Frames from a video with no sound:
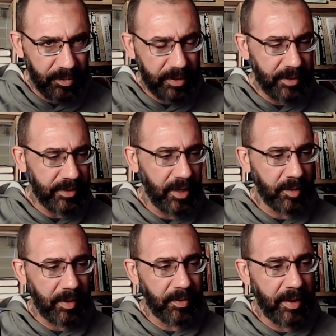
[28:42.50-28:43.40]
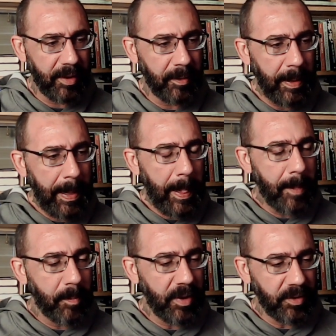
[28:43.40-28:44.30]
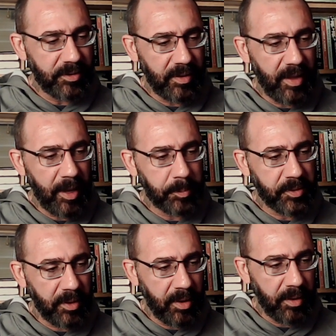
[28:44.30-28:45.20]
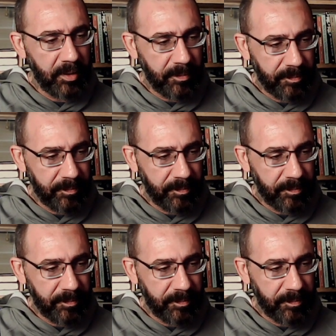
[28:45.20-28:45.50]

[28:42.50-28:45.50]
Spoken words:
talk about that, but you'll see the epsilon